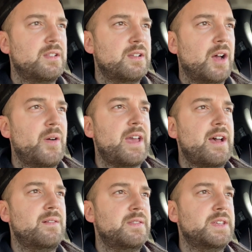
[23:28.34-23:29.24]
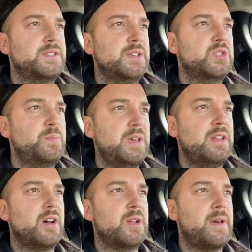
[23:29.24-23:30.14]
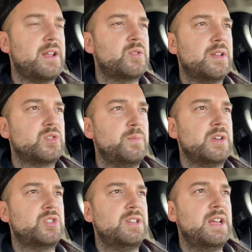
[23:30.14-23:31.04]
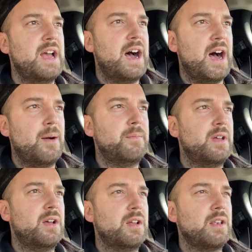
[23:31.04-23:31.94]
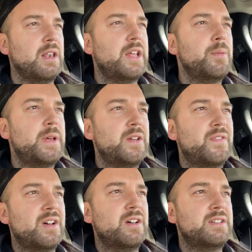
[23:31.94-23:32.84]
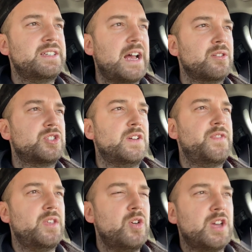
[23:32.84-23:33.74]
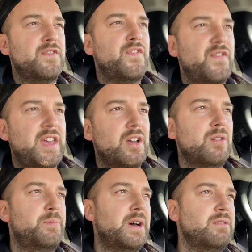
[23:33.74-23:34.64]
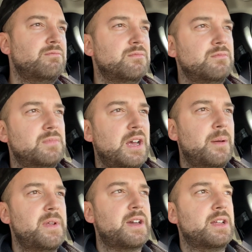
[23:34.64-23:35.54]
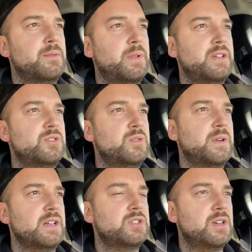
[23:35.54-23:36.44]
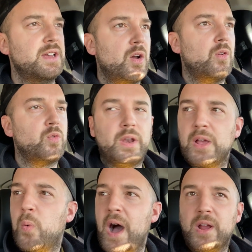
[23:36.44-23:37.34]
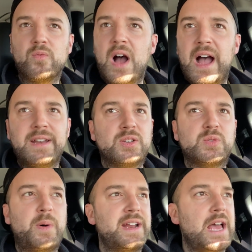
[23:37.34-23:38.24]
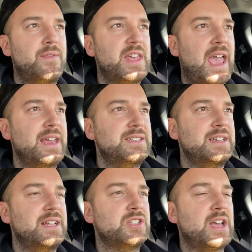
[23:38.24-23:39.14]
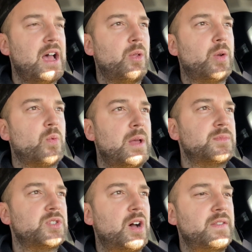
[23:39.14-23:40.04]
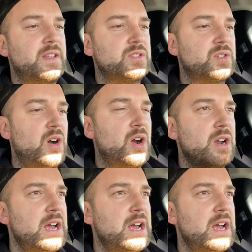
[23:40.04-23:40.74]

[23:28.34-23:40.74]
Oh yeah, the 6-speed automatic transmission. A little bit of a downshift that you can feel, but I'm not going to complain too much. Really quiet ride despite having 18-inch alloy rims on this car.